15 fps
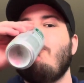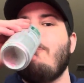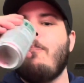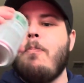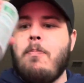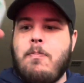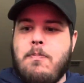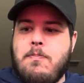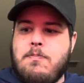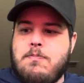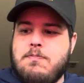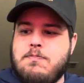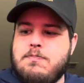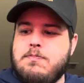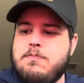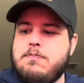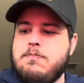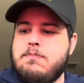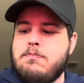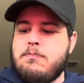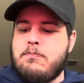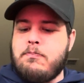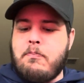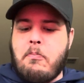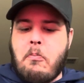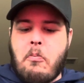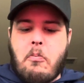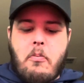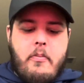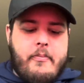
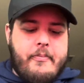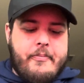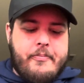(silence)